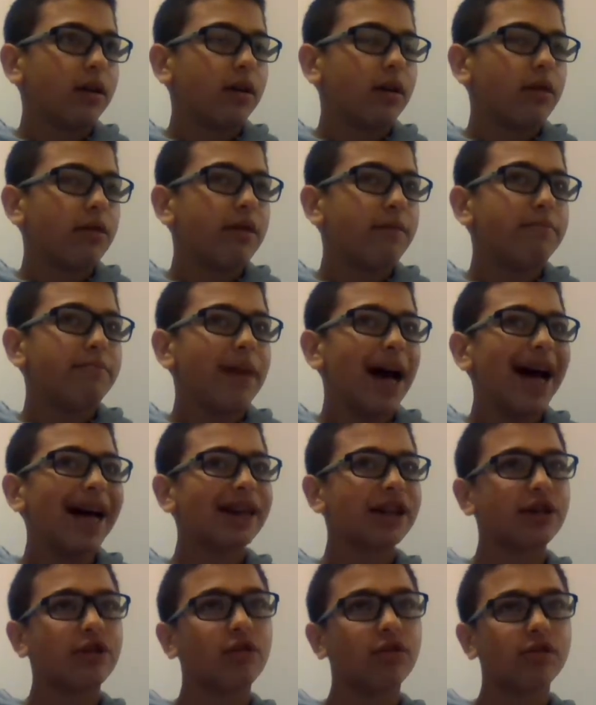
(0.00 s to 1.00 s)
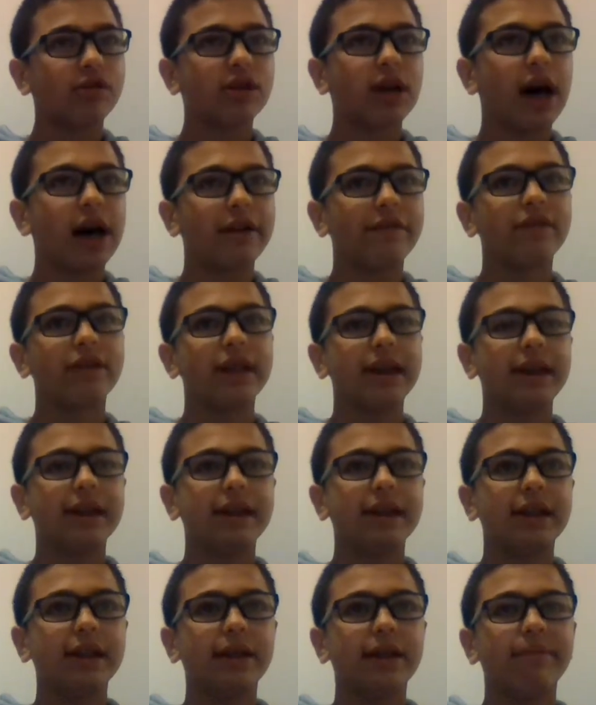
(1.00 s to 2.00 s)
the magical side of
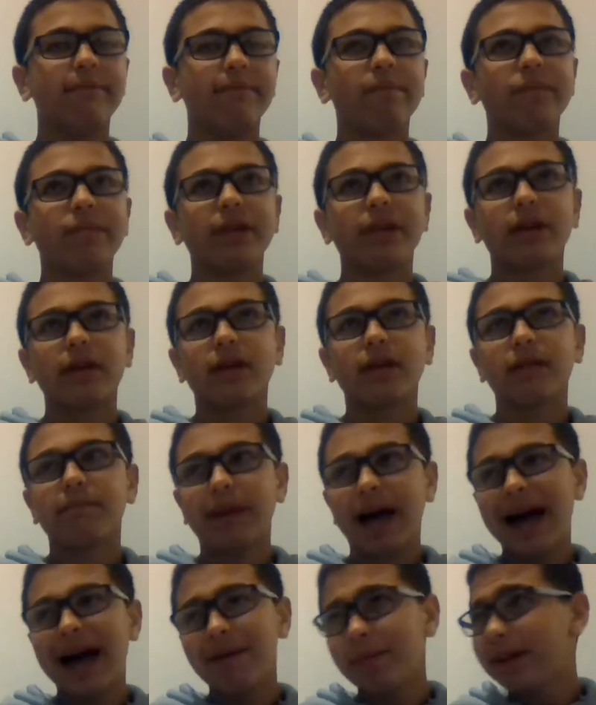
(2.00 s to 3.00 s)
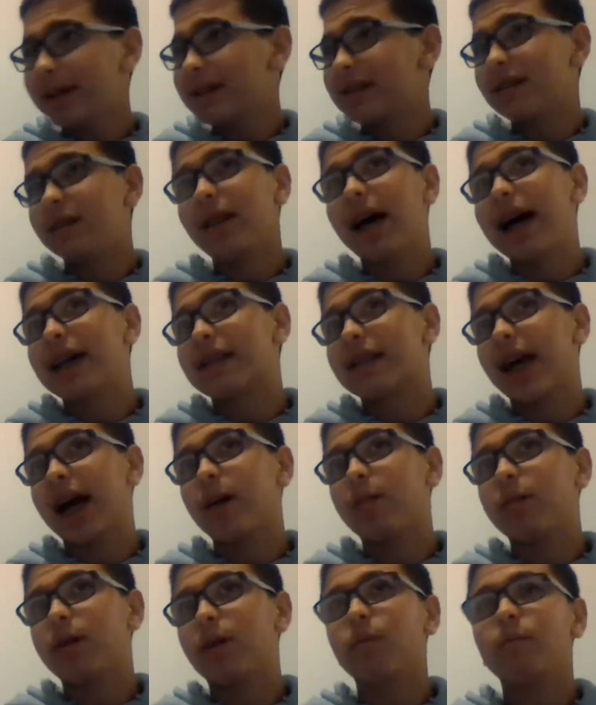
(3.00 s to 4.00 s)
DC, Batman's the last guy I
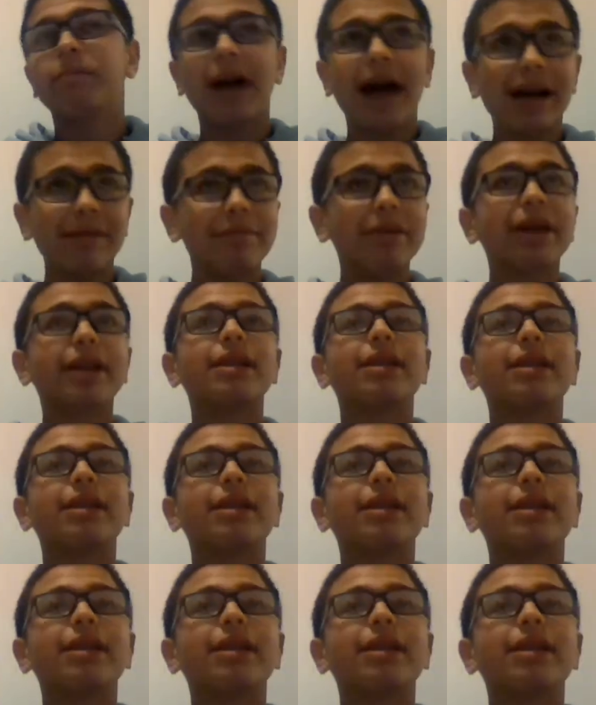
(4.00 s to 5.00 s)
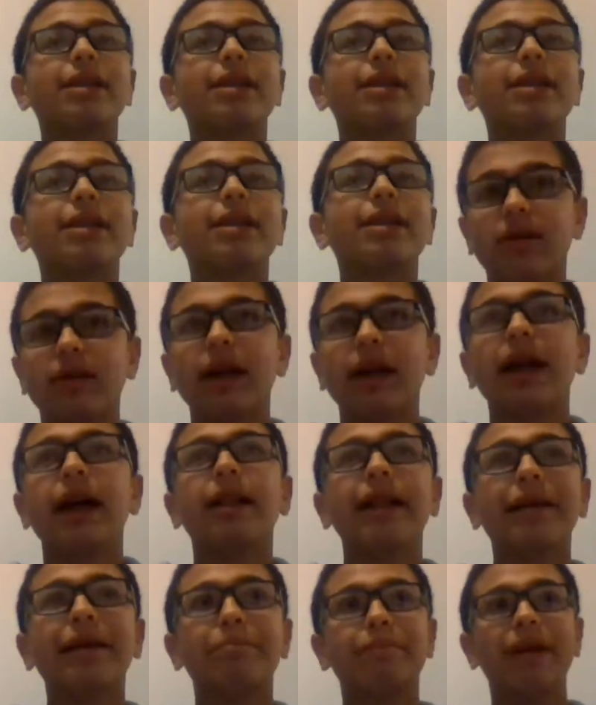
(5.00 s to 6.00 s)
would go. Batman's in like the seer
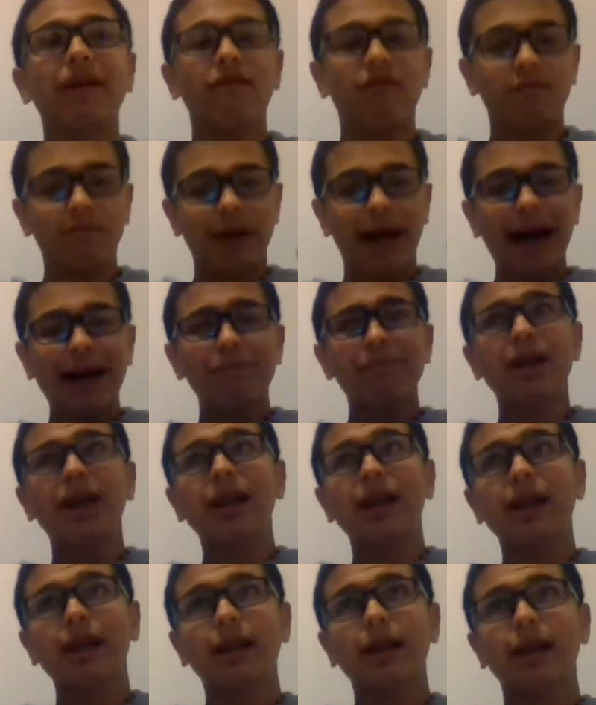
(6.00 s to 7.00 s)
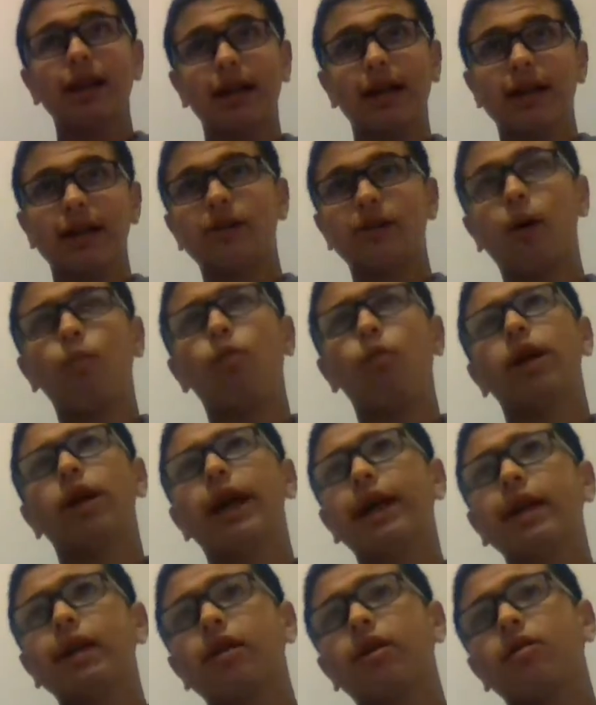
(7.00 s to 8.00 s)
like if Batman is on one
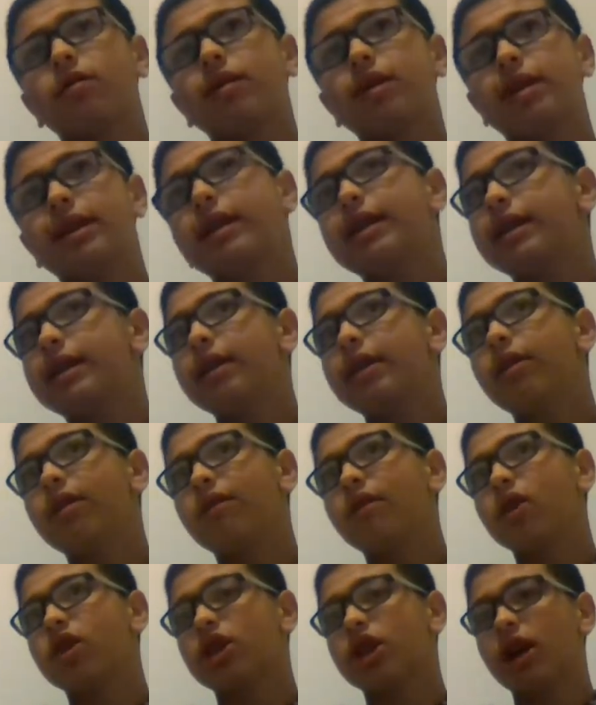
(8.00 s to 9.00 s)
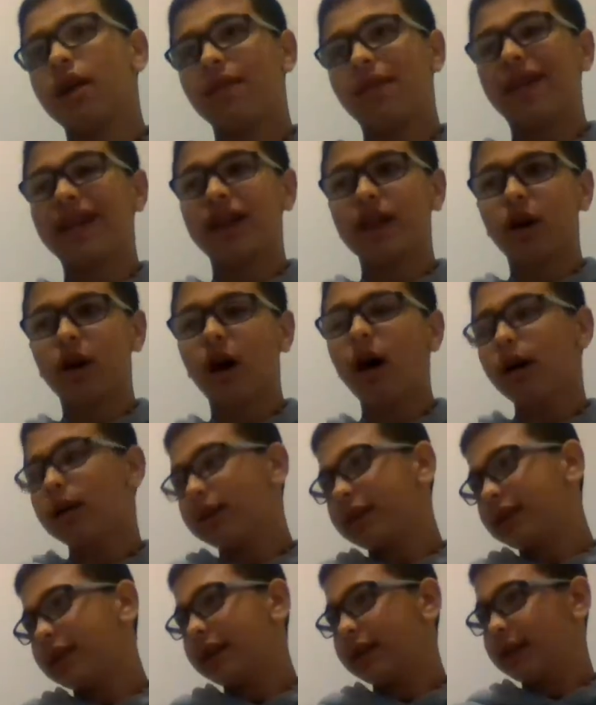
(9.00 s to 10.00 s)
end of the DC universe, then
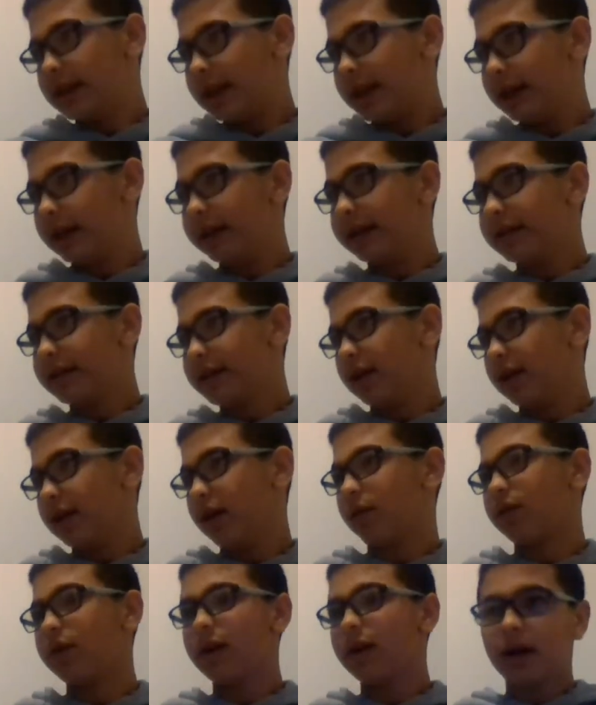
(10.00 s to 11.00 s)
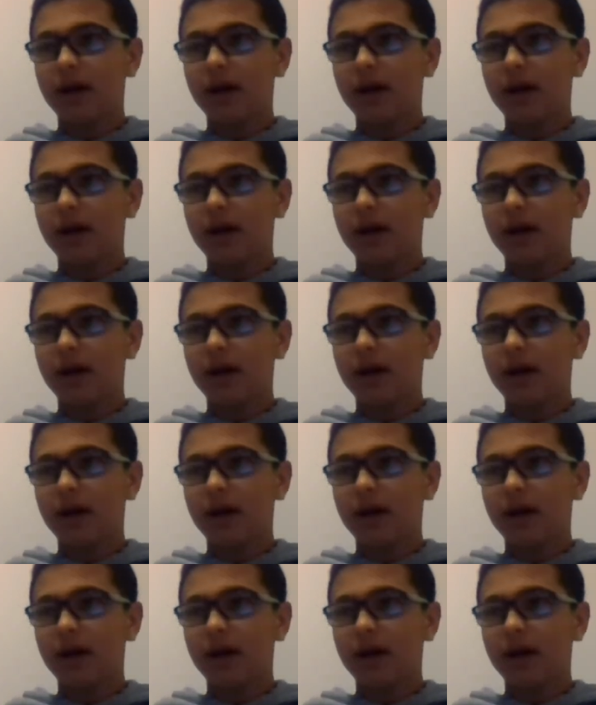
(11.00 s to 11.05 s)
Constantine is the other.